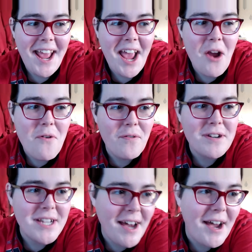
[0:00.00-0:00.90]
Over
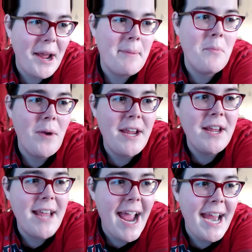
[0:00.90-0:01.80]
time, we
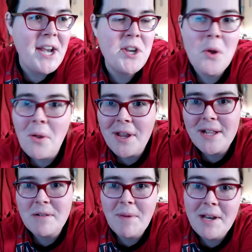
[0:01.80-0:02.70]
gain
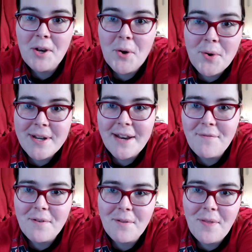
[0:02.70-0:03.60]
knowledge and we learn
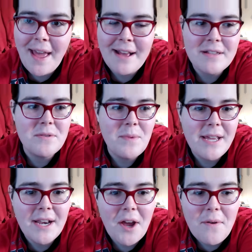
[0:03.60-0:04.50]
different things, and we
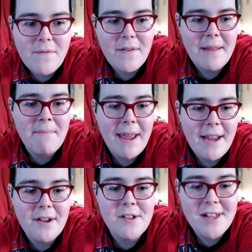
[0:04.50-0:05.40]
can hopefully
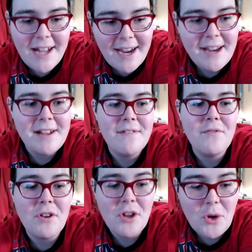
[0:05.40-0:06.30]
make a change
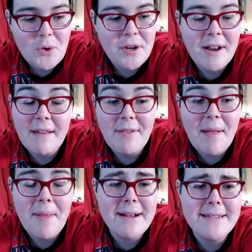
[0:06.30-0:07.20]
for good. And I
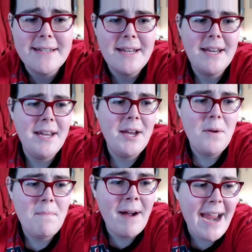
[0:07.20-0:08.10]
think that's
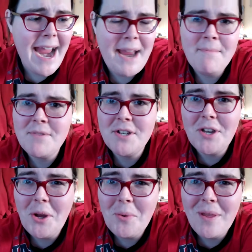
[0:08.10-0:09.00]
my aim to
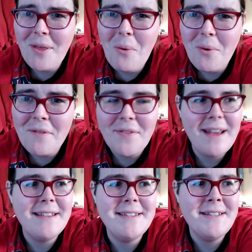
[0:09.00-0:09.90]
do with all of
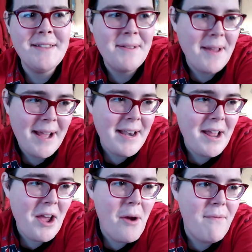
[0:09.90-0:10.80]
this, and
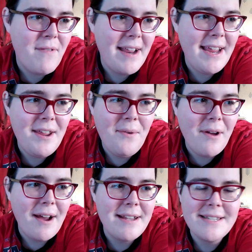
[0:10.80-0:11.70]
hopefully you
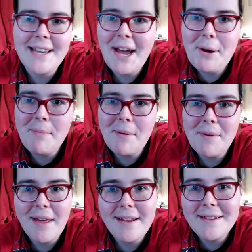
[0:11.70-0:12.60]
guys can help me
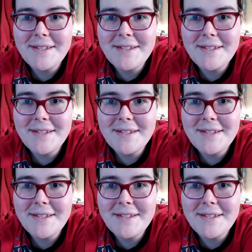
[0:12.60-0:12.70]
with that.